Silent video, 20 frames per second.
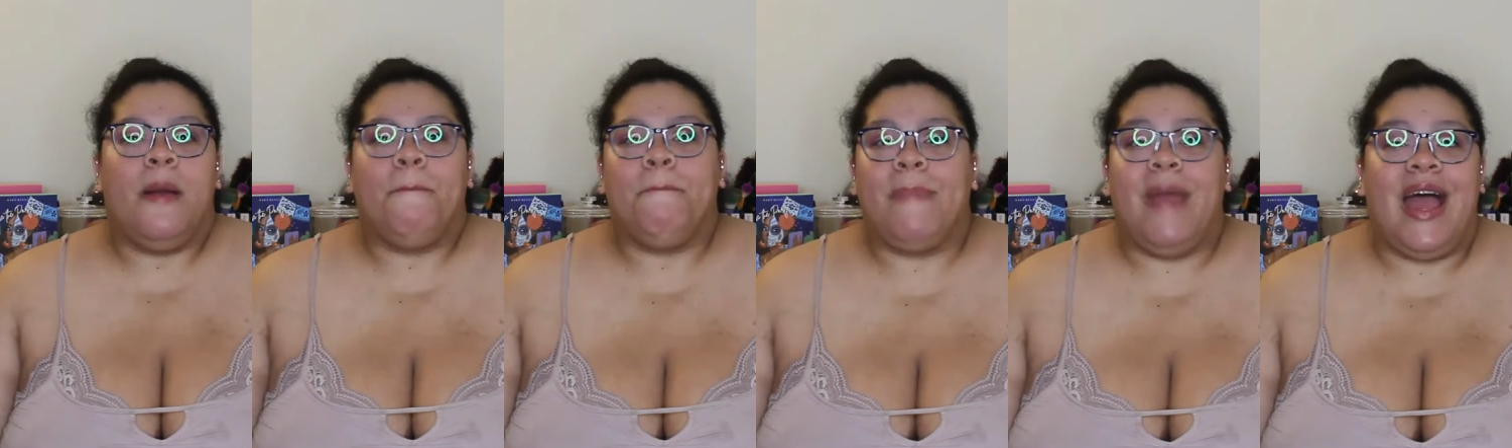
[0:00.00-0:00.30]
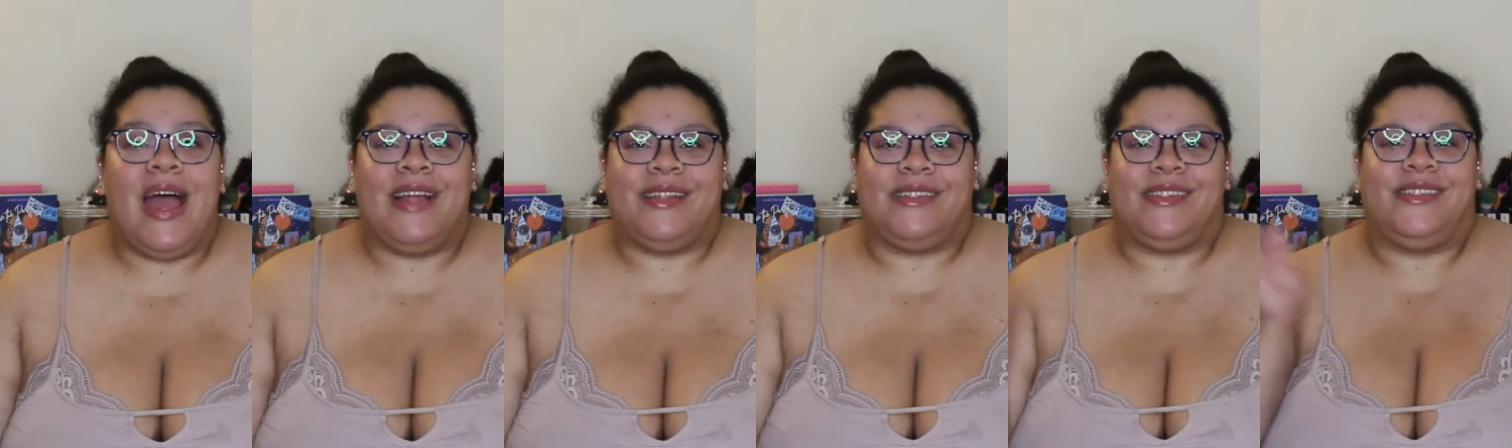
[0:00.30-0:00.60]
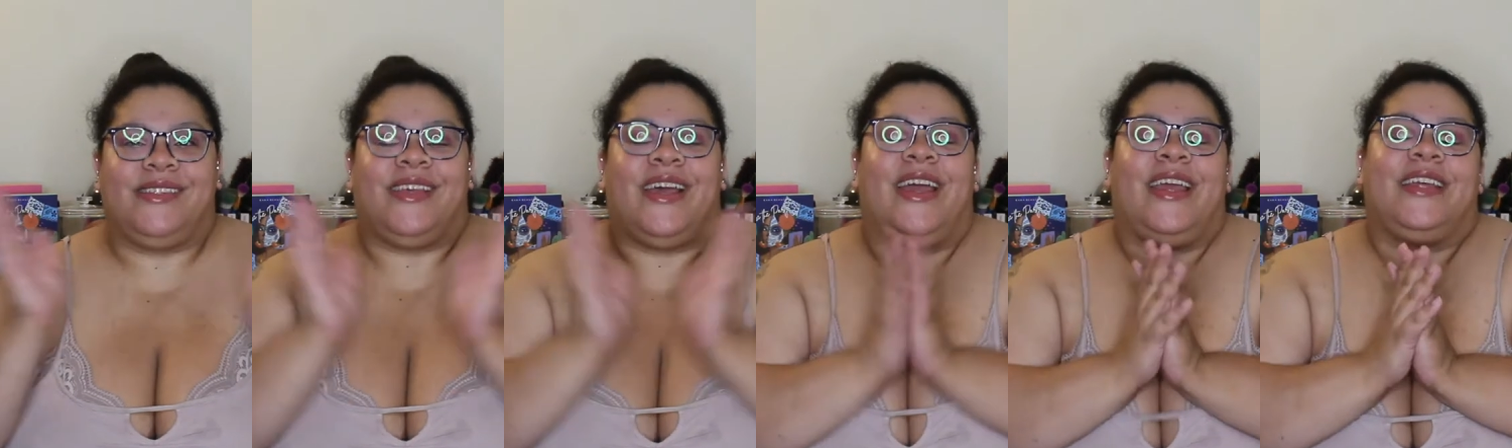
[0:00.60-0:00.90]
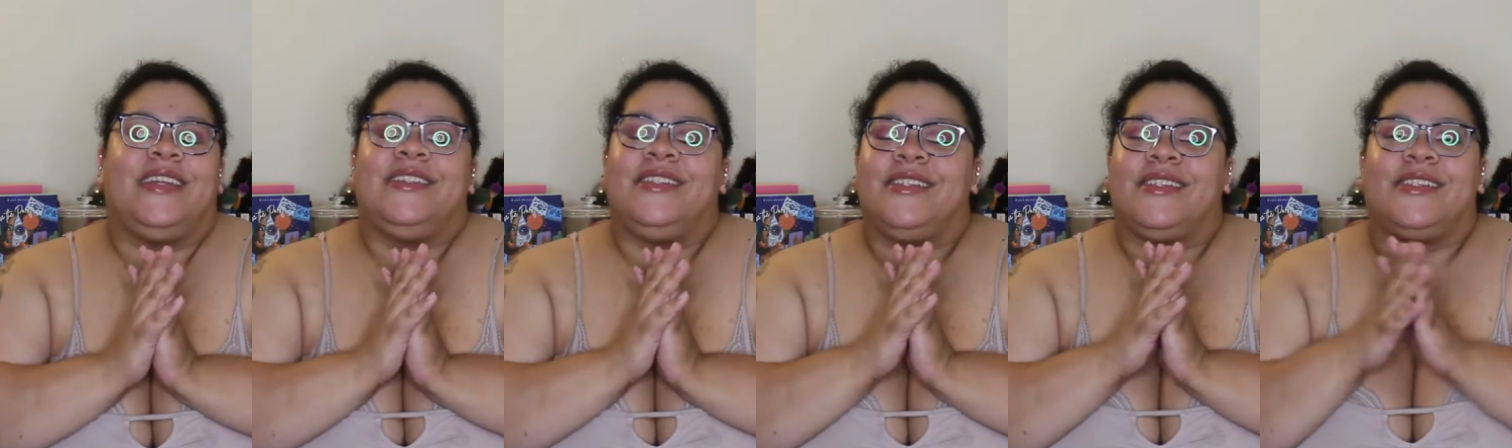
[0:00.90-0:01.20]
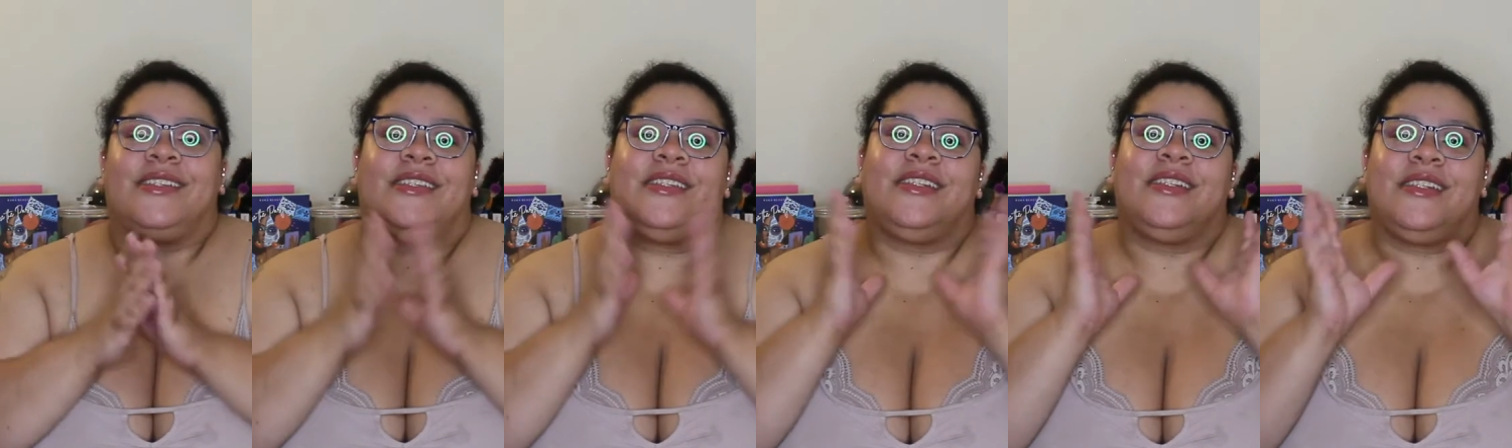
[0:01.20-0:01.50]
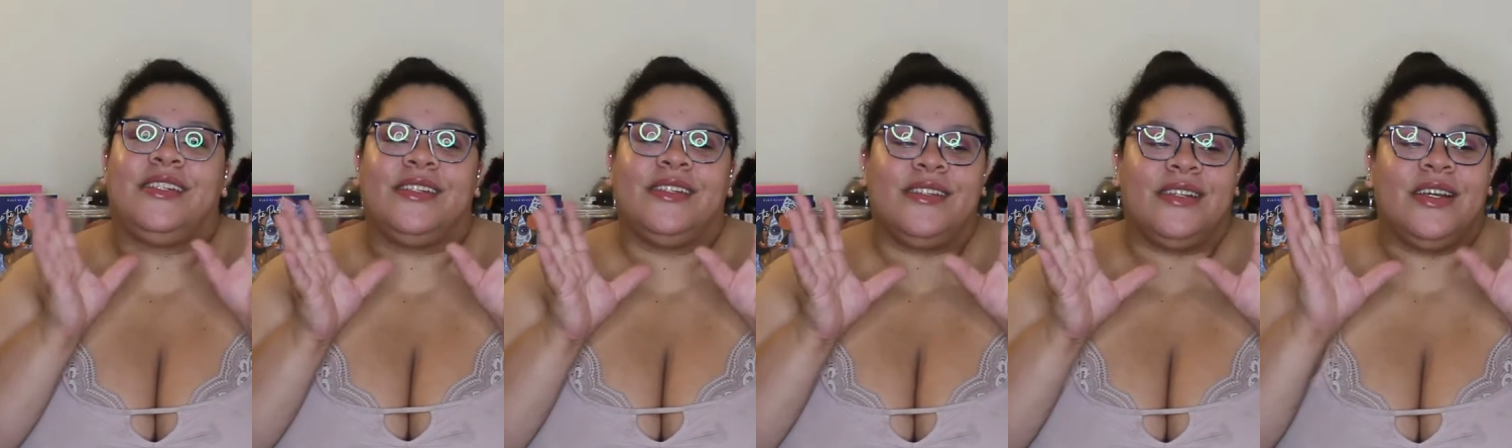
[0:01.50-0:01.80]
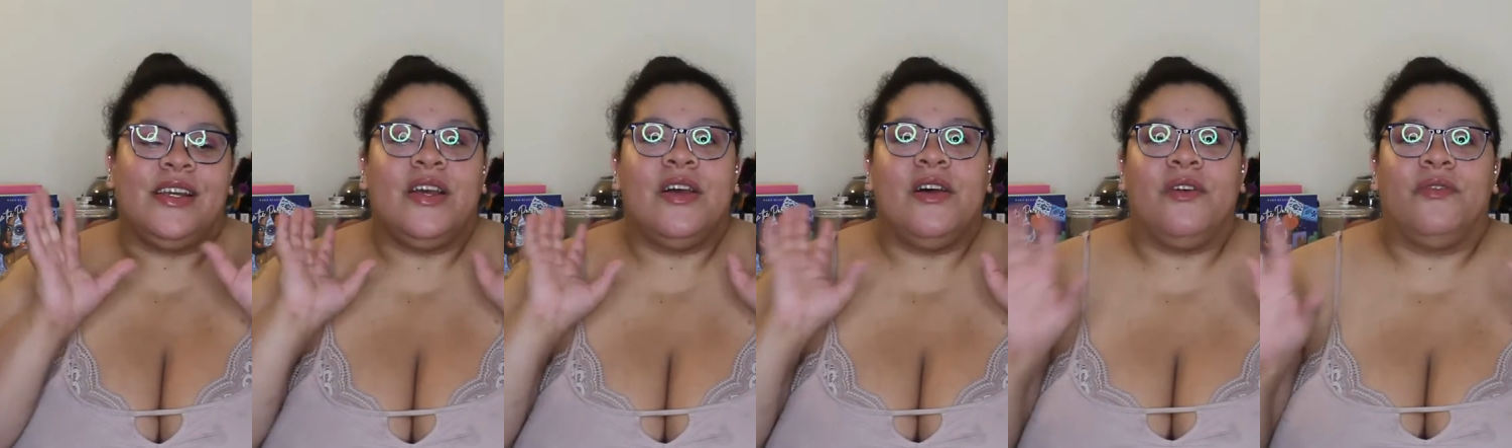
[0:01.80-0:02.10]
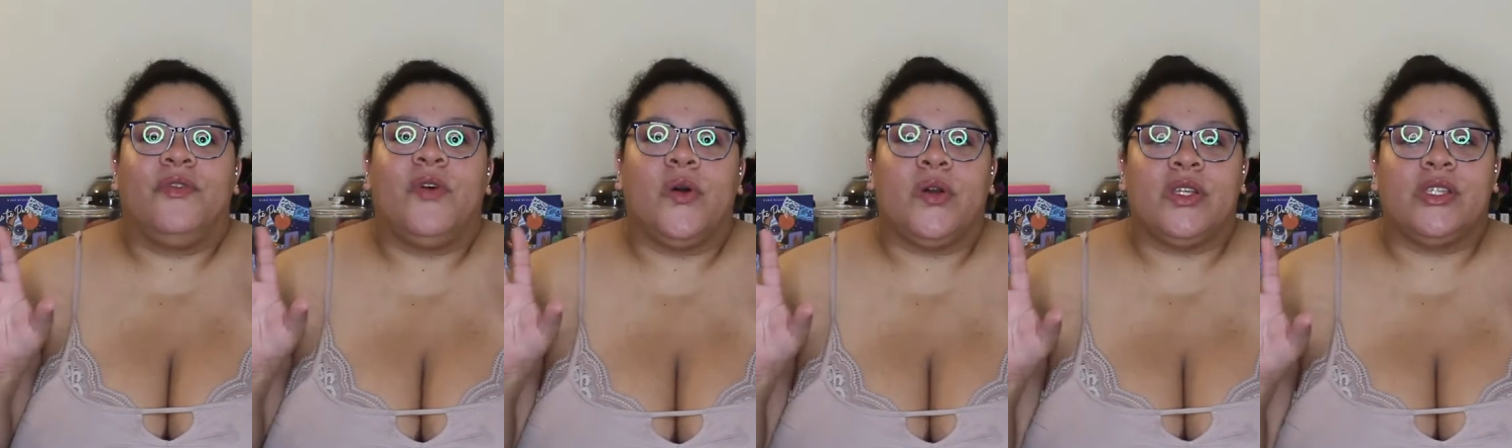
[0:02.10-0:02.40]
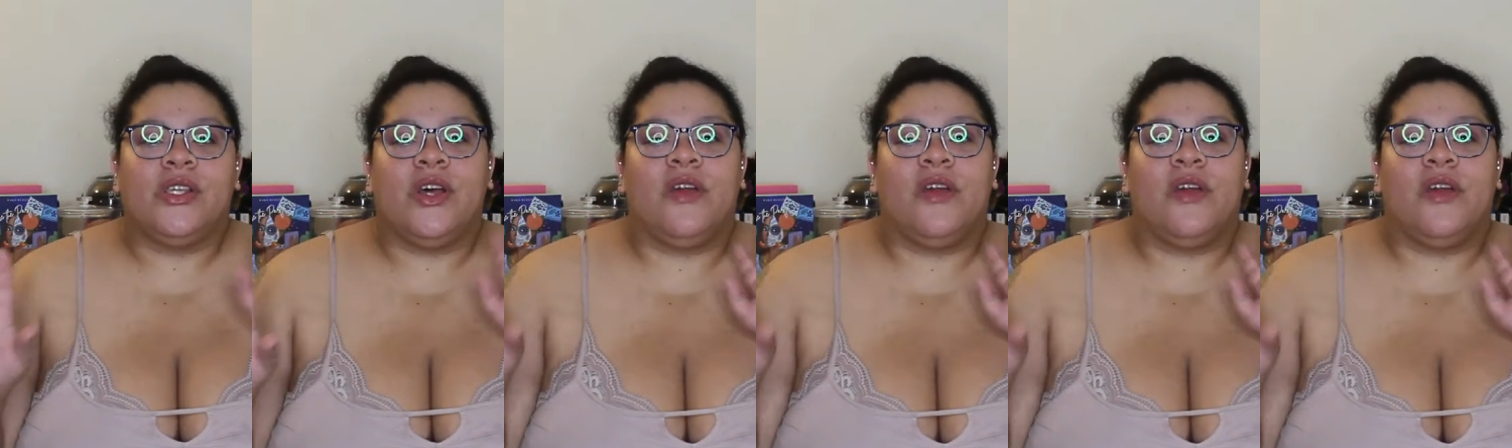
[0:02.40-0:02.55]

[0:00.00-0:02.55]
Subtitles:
mattes. I can just focus